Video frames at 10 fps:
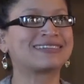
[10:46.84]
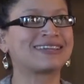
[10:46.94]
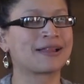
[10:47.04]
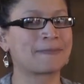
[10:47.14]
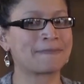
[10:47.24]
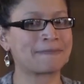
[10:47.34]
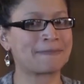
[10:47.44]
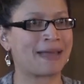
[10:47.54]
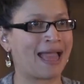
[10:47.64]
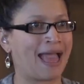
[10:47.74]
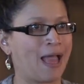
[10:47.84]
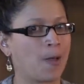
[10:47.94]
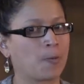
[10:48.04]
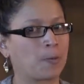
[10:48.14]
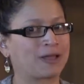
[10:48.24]
For example, those
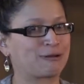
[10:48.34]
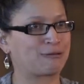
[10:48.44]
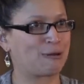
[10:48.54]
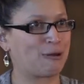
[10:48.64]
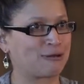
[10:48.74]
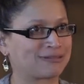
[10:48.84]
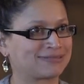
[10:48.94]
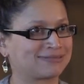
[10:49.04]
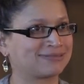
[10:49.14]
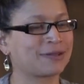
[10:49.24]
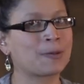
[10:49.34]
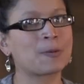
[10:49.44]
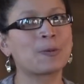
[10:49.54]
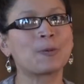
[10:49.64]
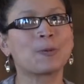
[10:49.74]
individuals
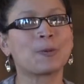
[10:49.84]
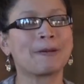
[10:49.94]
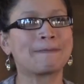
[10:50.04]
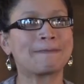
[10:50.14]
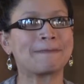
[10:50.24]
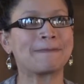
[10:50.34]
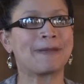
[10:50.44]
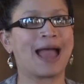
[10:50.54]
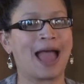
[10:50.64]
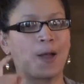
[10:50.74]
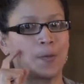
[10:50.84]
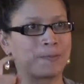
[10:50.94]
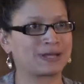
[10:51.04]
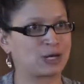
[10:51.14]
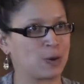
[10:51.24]
who are
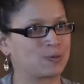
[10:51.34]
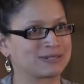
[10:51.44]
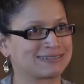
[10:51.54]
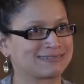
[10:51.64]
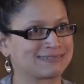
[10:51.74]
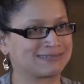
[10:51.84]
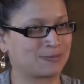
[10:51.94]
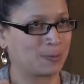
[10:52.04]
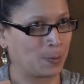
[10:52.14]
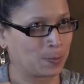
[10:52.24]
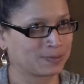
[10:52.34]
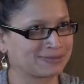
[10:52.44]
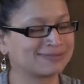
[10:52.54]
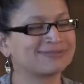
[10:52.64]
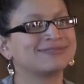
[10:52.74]
perpetrators in those
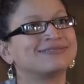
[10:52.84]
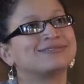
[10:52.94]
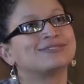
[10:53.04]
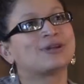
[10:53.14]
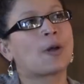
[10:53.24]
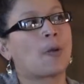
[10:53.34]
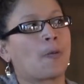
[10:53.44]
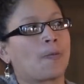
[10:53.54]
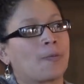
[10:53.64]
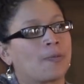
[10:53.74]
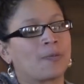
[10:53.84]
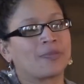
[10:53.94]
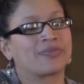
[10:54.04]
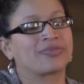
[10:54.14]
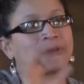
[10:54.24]
spiritual
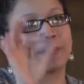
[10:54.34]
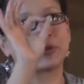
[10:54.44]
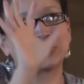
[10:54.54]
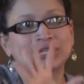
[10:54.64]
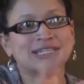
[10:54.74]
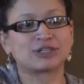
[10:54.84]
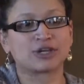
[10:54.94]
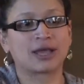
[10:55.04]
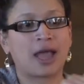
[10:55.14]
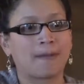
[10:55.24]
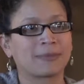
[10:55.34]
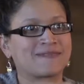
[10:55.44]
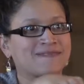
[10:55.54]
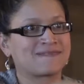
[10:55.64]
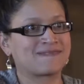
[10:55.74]
environments,
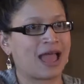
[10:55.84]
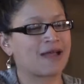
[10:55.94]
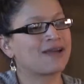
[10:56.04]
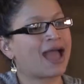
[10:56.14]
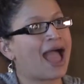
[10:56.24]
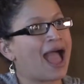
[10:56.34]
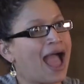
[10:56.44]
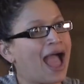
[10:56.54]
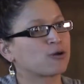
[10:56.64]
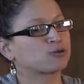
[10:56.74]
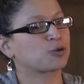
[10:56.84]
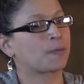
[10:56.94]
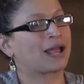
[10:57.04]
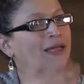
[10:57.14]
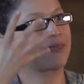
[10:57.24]
churches, etc., clergy
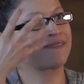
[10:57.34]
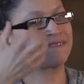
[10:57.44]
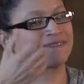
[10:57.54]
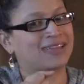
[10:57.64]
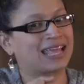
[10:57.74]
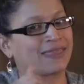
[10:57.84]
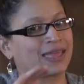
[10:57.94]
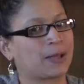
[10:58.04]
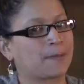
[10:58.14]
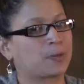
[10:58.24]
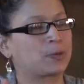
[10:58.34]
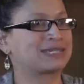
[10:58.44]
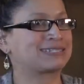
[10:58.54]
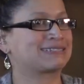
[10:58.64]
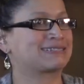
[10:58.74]
members who are involved
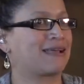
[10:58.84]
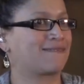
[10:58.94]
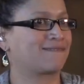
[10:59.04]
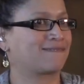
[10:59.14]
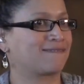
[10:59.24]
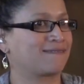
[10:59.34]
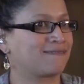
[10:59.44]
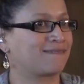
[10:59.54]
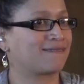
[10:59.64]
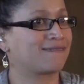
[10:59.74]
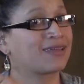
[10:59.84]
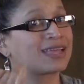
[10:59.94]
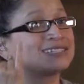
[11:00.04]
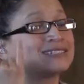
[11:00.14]
want to ensure that their faith communities